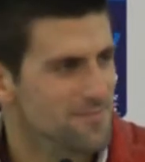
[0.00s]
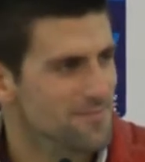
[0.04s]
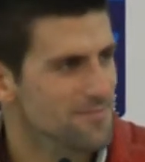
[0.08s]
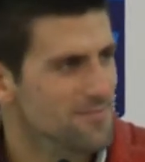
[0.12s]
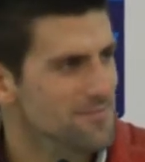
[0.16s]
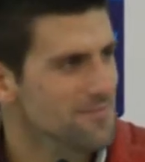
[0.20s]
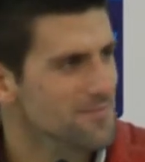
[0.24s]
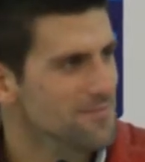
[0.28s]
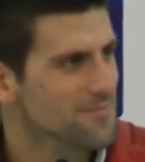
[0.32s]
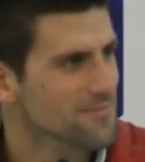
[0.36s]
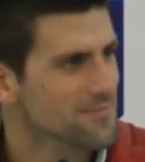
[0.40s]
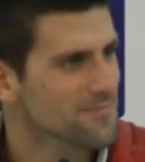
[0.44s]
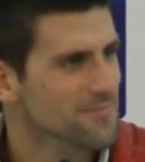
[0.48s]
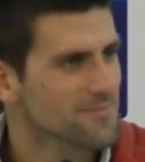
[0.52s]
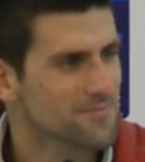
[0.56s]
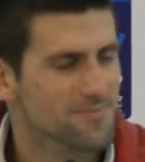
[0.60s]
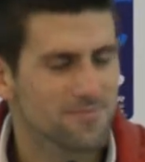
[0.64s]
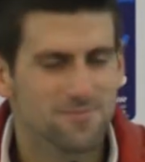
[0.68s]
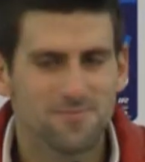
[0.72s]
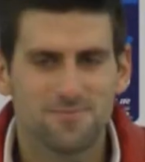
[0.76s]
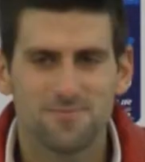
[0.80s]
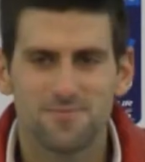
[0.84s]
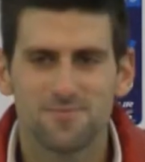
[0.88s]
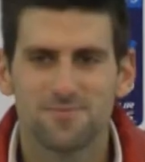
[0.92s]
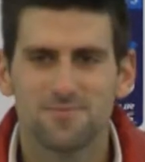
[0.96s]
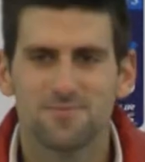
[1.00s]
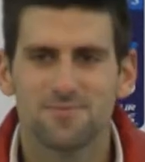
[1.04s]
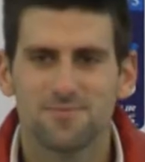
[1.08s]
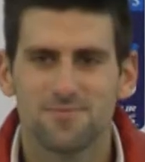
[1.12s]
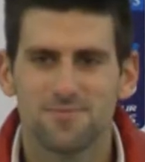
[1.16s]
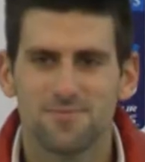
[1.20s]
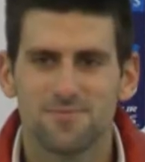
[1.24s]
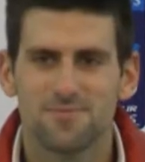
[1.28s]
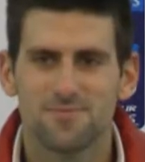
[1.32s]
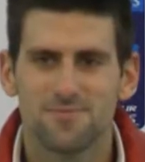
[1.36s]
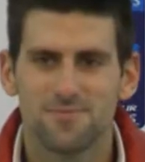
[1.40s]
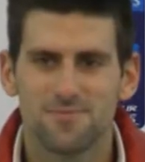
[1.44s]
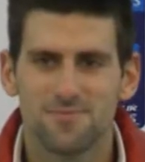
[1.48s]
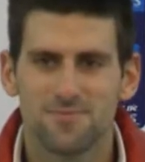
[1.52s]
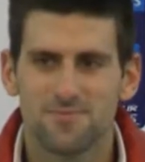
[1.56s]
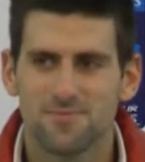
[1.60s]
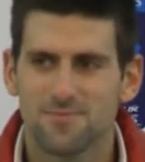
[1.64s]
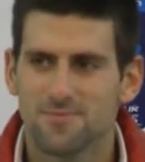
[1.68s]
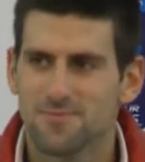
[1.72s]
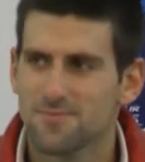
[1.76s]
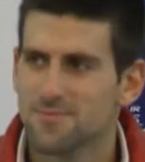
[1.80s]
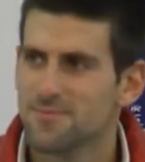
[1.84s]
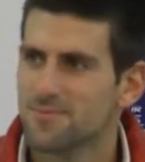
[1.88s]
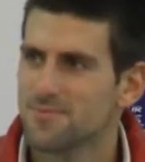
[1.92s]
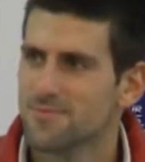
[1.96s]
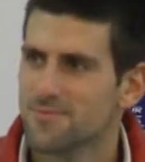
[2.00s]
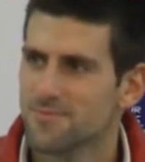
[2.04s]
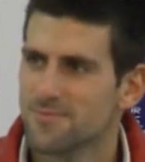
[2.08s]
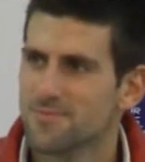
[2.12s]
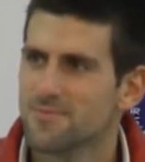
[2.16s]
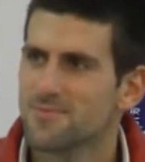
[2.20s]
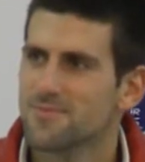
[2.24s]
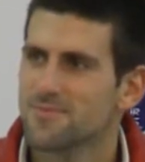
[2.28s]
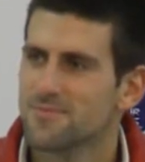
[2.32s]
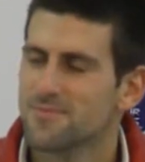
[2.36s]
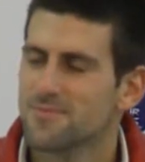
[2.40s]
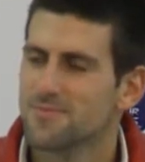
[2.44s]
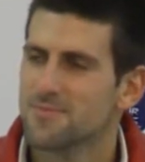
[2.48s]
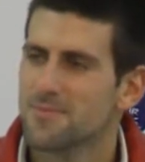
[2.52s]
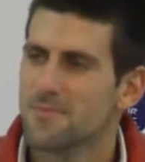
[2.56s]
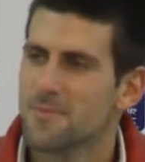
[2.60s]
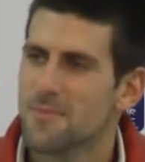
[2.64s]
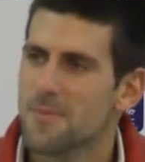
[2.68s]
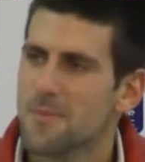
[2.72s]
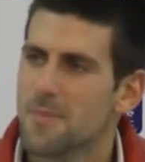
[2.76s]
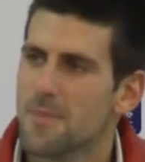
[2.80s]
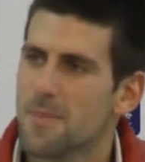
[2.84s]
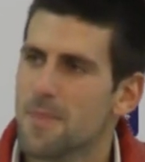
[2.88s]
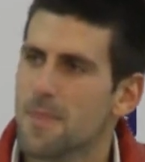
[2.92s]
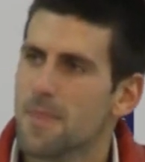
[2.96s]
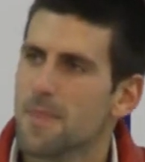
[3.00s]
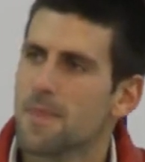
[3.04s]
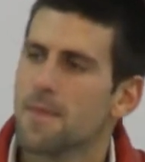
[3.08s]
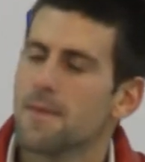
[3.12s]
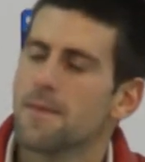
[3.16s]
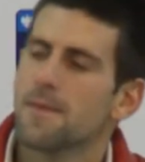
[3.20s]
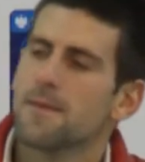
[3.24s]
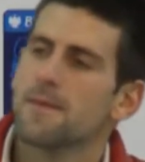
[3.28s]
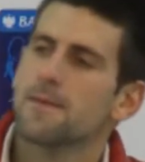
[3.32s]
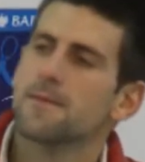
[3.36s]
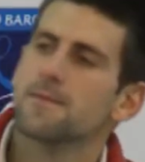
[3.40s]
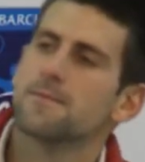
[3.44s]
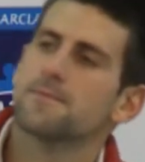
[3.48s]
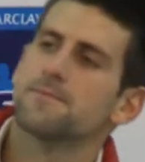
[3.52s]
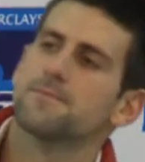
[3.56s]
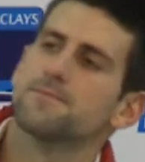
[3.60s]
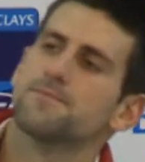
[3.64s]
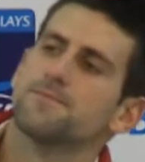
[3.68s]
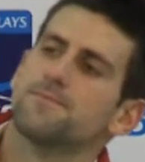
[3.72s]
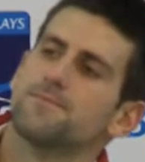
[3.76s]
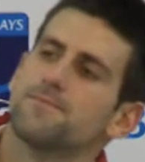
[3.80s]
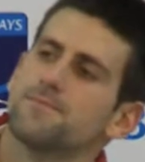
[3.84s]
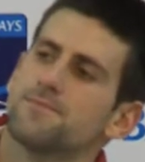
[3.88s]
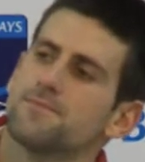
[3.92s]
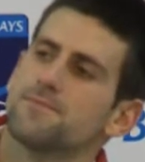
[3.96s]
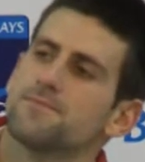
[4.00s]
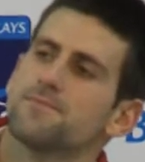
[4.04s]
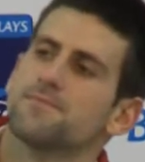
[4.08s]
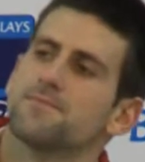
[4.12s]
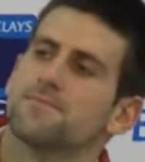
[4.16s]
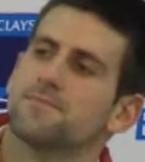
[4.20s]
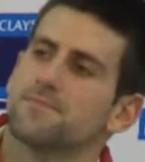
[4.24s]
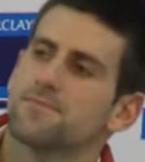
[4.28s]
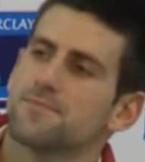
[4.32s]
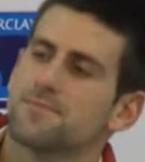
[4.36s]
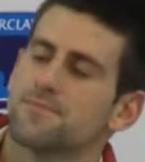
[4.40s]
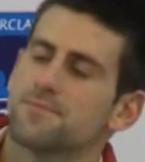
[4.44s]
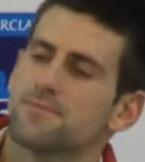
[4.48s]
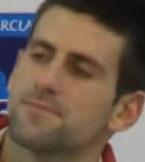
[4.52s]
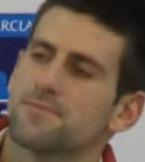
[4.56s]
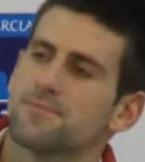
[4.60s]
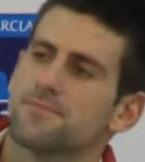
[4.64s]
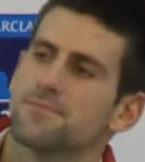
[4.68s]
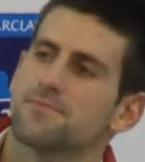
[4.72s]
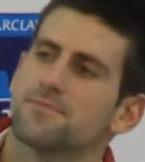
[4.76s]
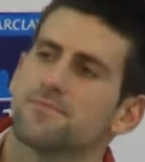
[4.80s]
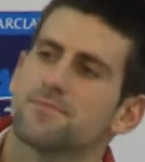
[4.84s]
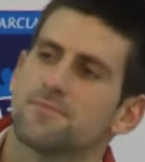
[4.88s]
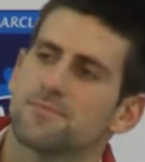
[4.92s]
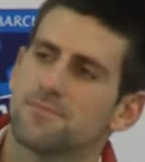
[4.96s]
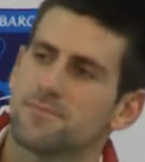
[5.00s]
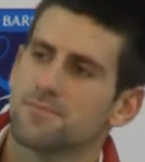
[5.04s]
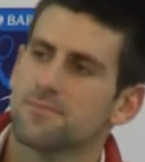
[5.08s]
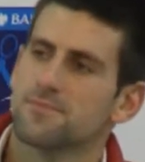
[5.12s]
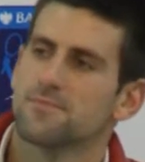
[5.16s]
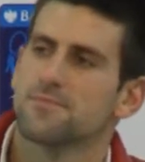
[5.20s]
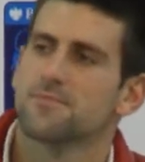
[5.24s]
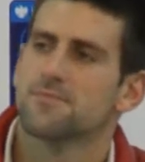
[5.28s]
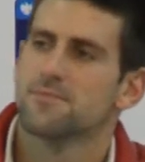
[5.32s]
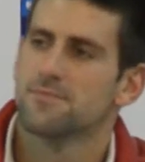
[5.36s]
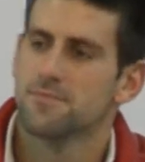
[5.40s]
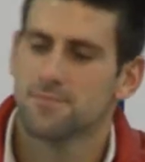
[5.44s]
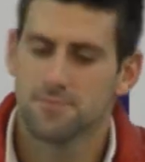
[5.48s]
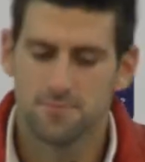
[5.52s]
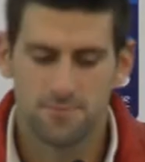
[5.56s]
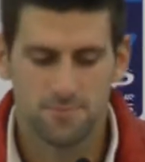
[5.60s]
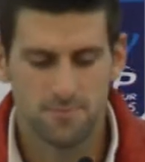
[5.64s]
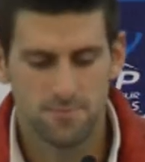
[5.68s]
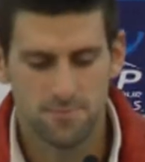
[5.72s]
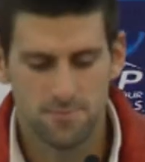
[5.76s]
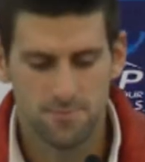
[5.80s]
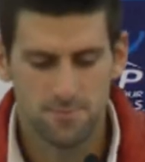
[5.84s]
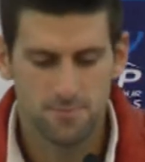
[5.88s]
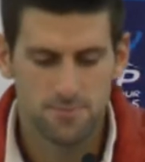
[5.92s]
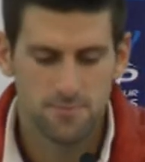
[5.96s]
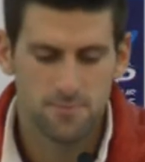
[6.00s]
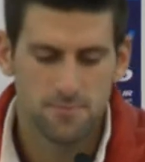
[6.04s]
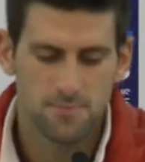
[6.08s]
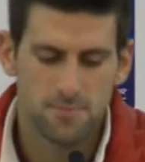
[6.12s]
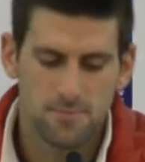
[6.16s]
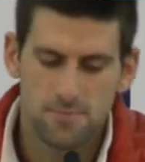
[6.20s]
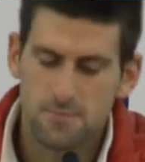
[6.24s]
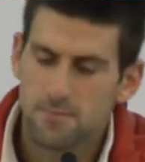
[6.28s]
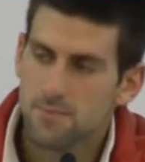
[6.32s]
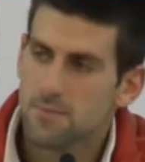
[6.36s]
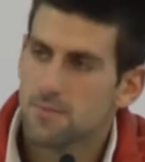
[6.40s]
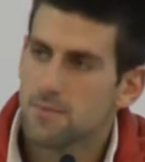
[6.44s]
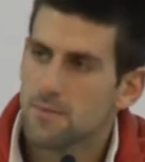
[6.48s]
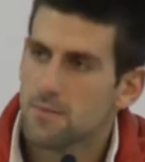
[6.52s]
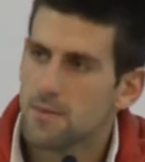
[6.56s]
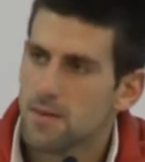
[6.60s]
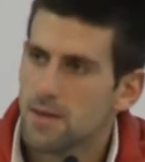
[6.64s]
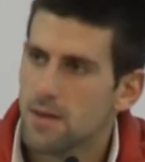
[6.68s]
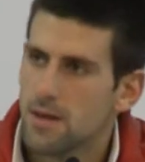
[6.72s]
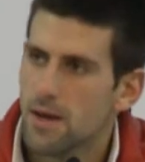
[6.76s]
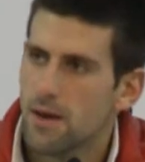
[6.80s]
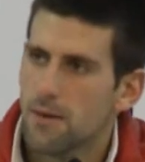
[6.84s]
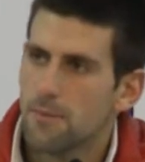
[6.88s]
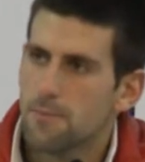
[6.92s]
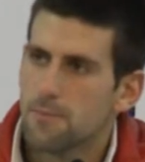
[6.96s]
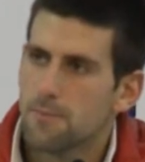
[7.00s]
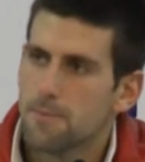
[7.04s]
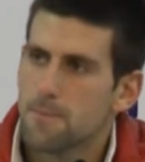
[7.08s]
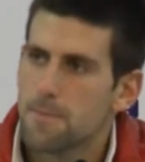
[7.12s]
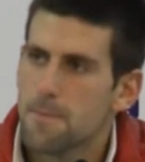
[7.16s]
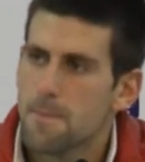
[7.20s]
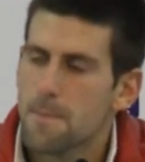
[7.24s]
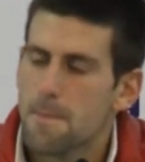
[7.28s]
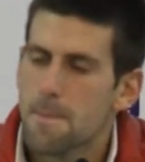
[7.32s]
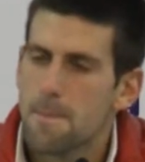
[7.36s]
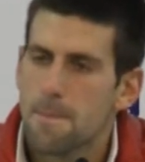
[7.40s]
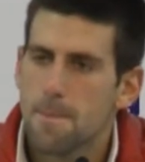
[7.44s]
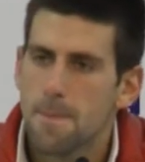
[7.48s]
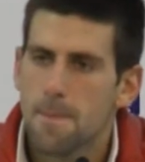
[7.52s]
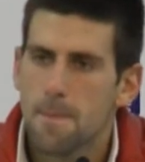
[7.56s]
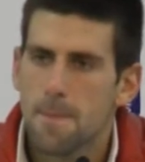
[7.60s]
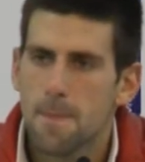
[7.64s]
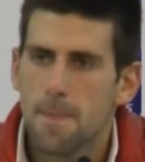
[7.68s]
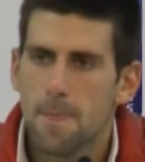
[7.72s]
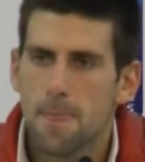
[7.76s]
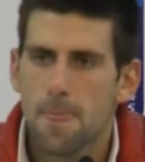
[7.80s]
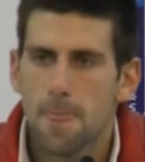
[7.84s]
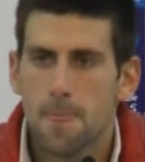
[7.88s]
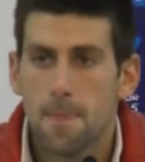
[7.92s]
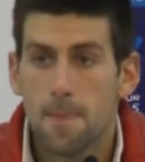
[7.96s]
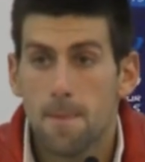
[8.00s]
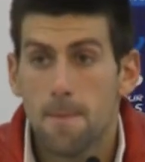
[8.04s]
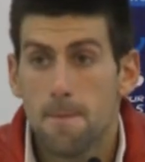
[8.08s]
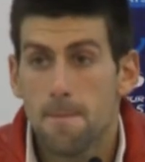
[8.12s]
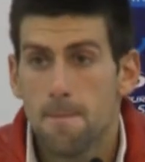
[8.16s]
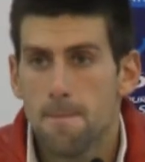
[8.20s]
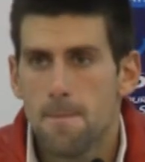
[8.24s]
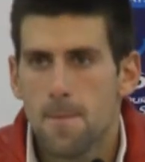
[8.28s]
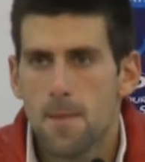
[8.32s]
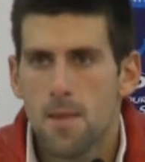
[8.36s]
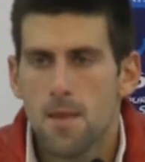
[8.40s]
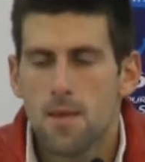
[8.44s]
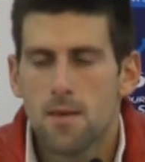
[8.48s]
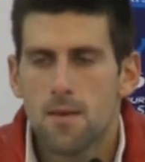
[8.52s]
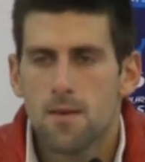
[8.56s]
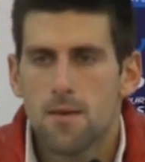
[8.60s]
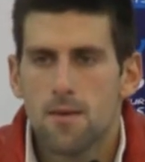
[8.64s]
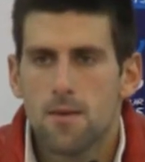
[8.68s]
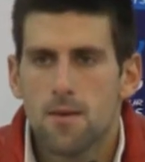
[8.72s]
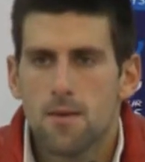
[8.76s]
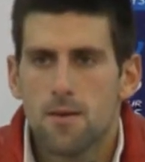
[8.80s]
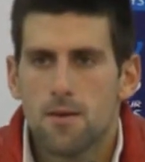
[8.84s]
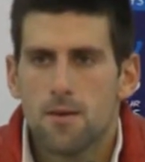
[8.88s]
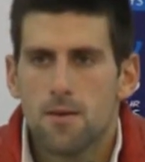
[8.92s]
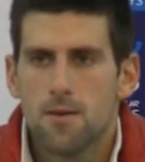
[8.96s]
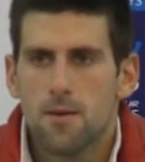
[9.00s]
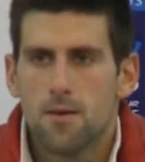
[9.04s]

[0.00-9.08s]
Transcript: Novak, at the back here. After about 8 minutes, you were 3-love down. Roger was playing great tennis. What was going through your mind to turn it around?